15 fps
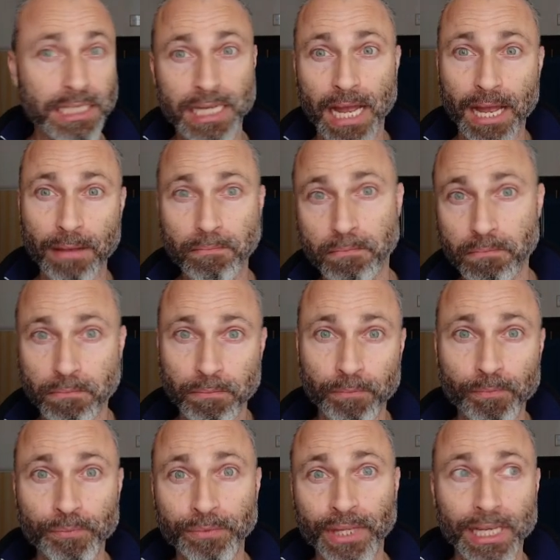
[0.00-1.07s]

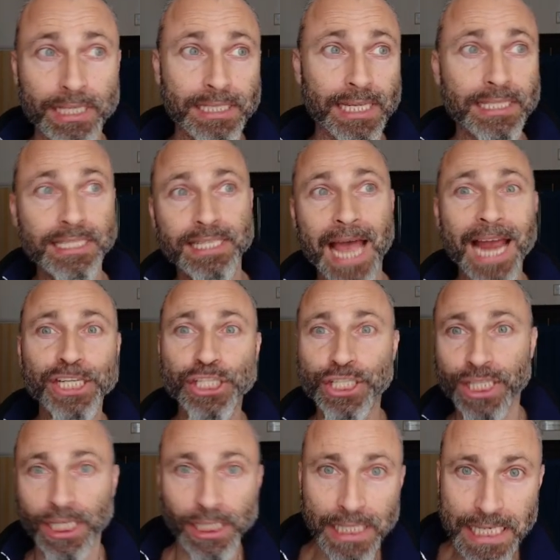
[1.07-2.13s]
some
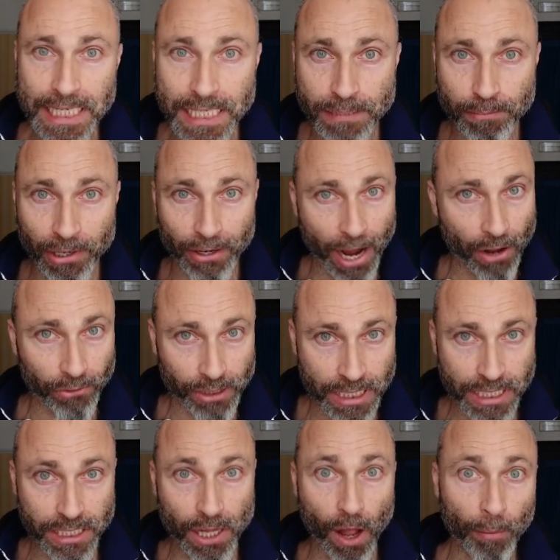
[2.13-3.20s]
sensationalism around
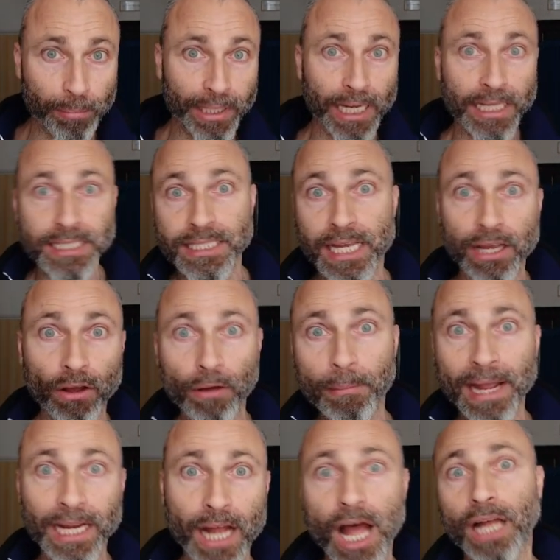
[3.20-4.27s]
this topic and say, oh
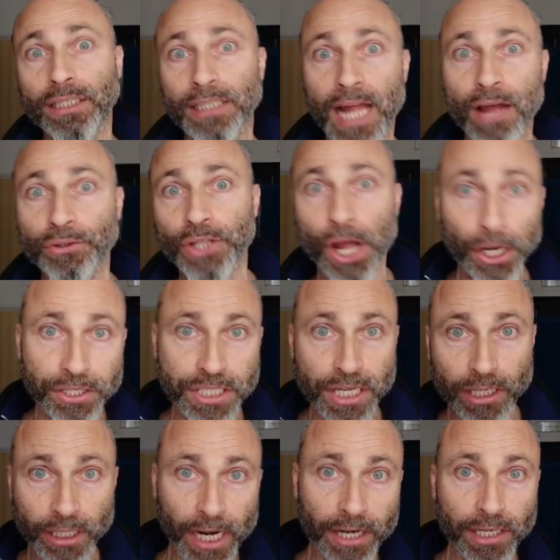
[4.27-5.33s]
my god, now dogs
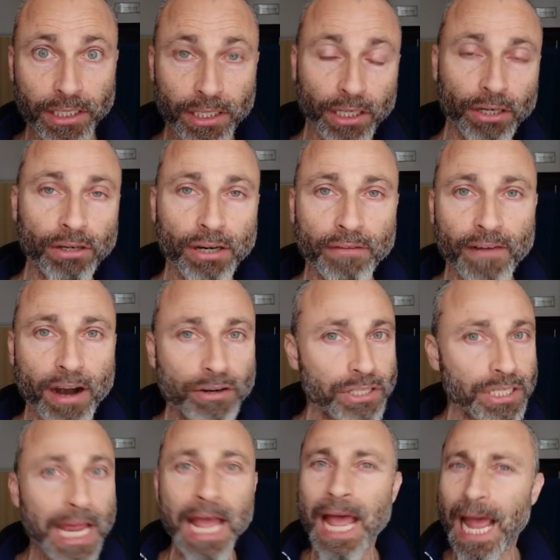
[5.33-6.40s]
are carrying the
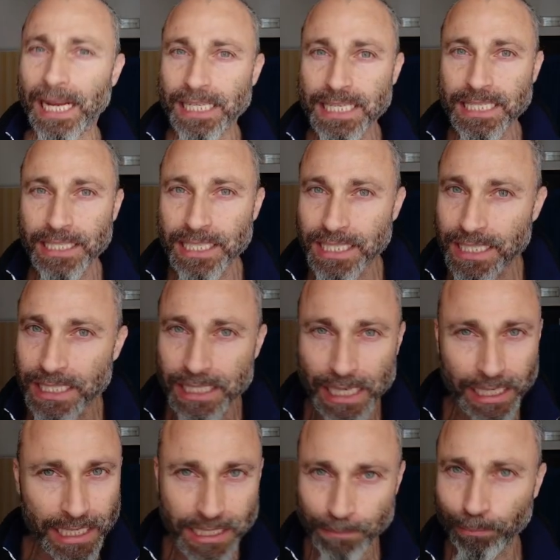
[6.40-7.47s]
coronavirus. And
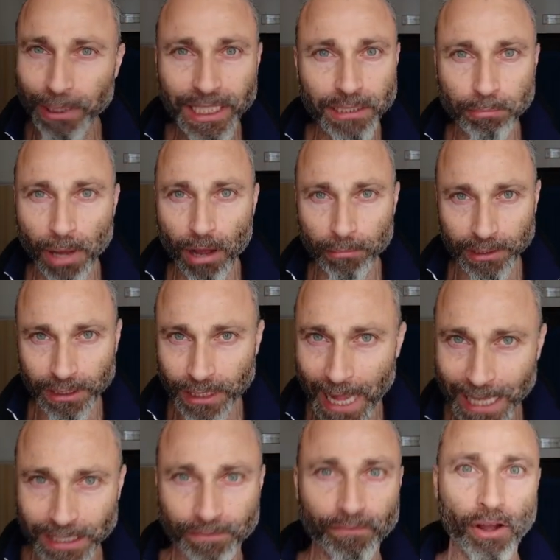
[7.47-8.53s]
in a split moment,
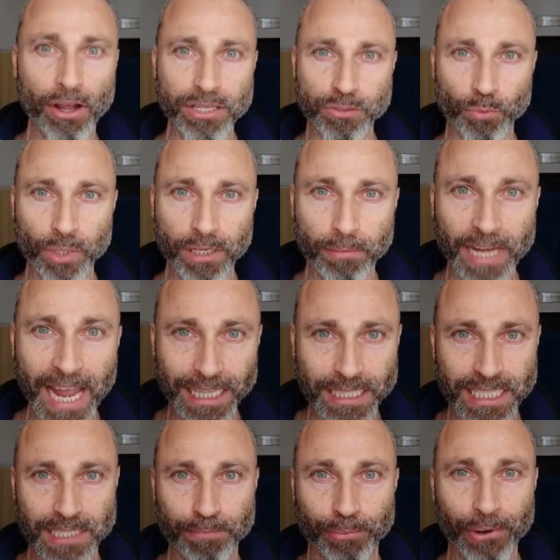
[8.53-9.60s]
that voice will get
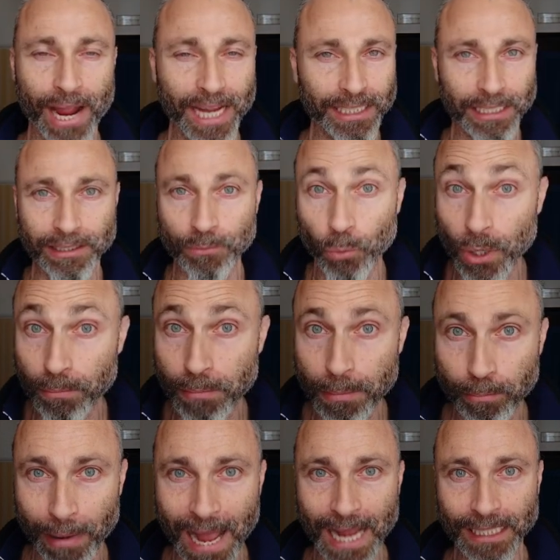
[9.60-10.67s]
spread and will be
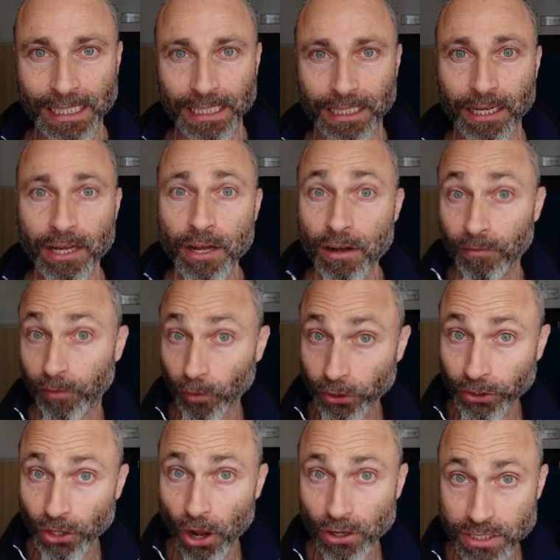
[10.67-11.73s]
panic for
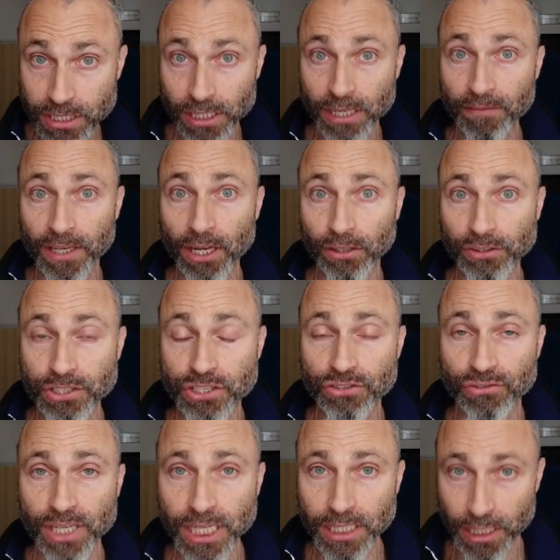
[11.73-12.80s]
the dogs living on the
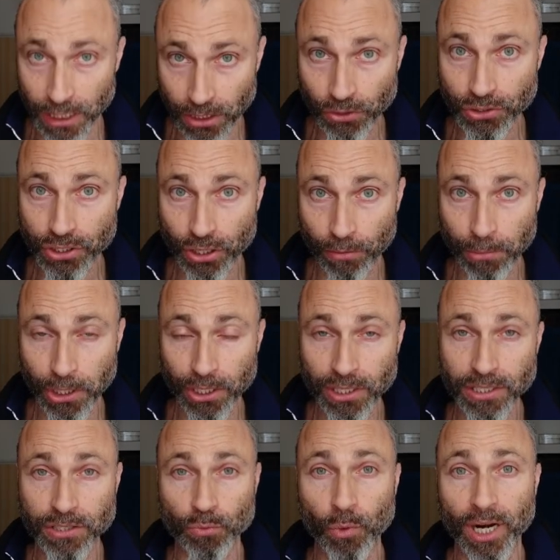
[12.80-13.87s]
street in those
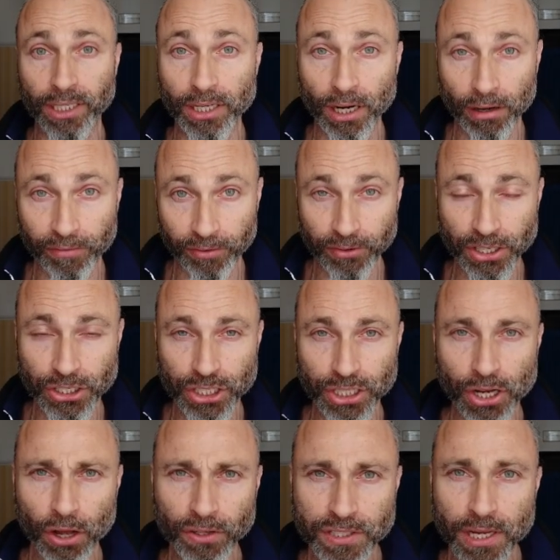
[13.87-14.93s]
communities where there are
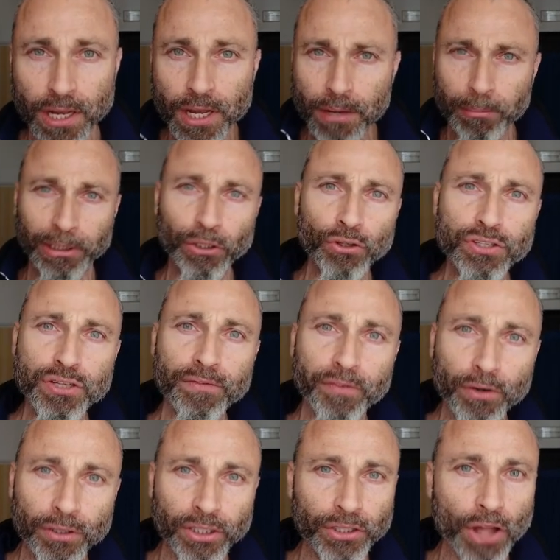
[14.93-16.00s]
fringing dogs, but also
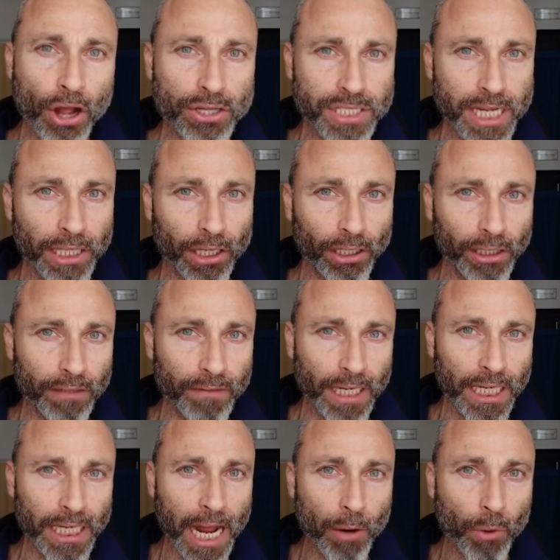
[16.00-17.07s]
for the dogs that are
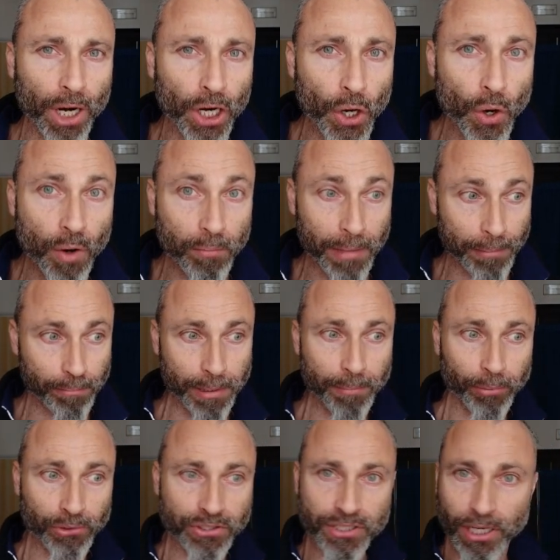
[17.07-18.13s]
living in our home and
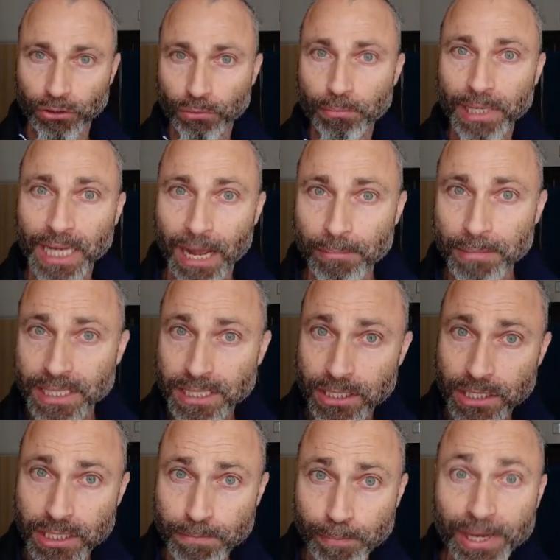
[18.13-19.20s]
people start to becoming
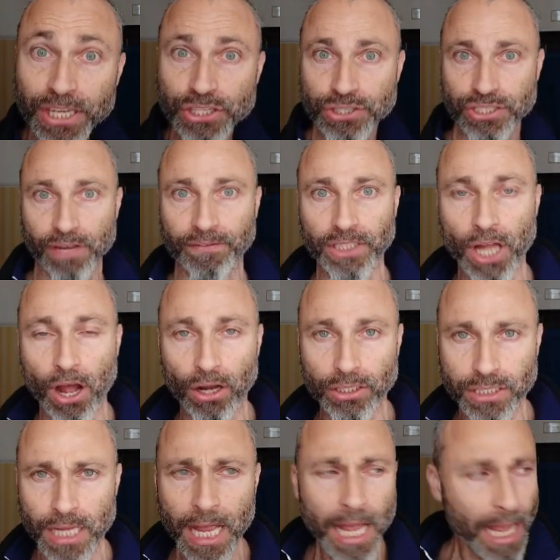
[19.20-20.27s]
suspicious of
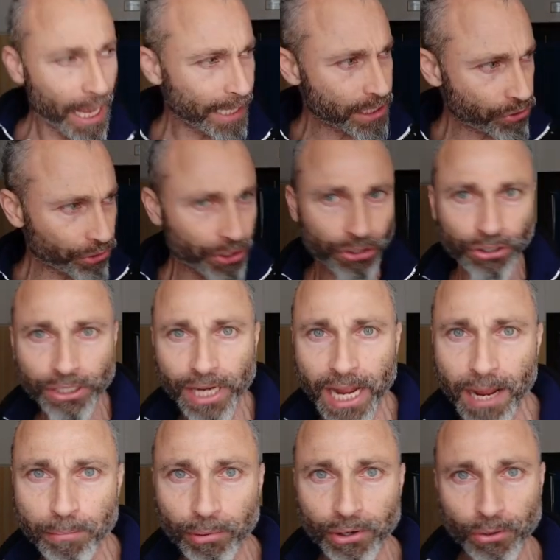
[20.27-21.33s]
dogs. And so your
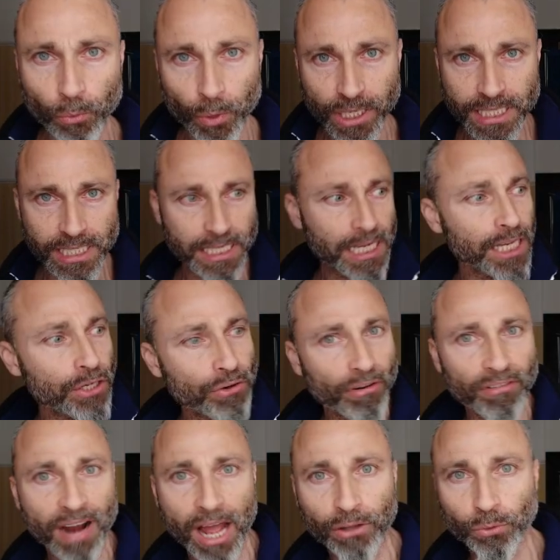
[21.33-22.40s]
neighbor will see you
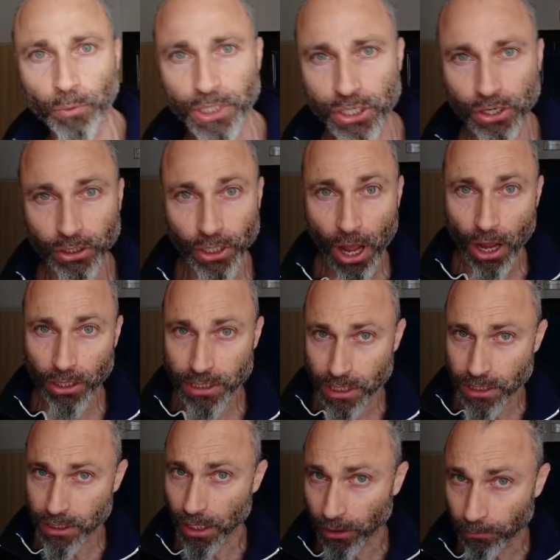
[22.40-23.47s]
around with your dogs
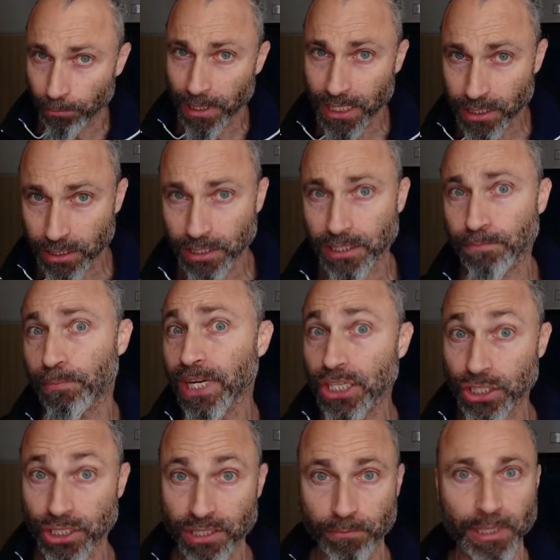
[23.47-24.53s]
and start being
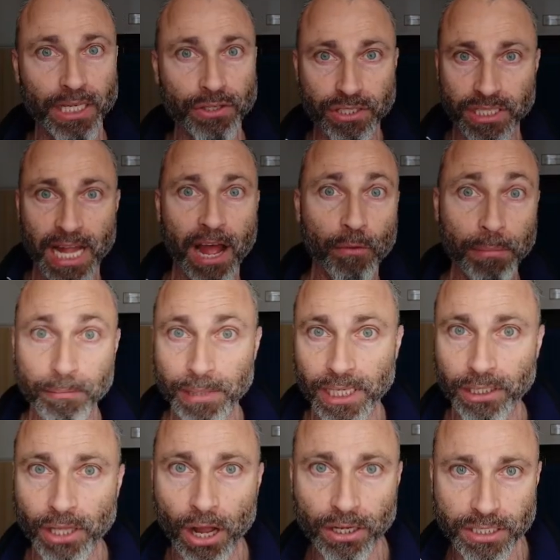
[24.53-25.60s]
suspicious because now maybe
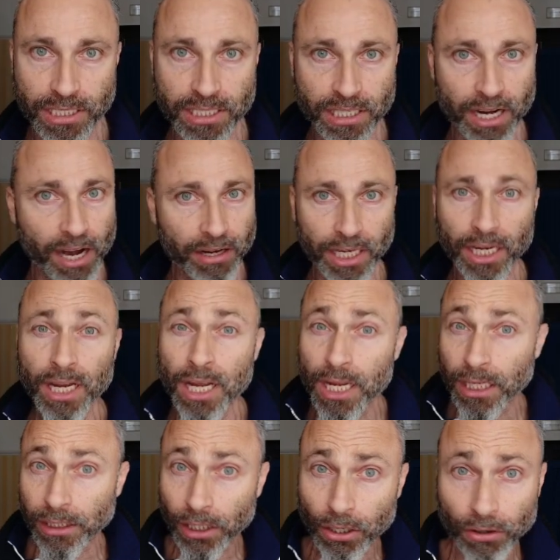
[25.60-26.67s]
the dogs is carrying
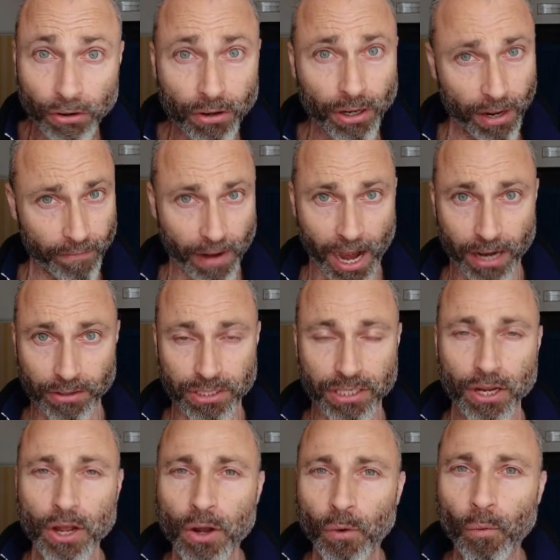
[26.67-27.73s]
the
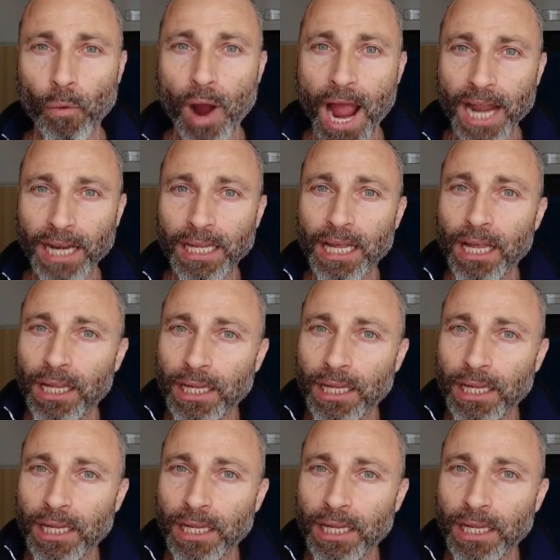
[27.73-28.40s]
coronavirus. While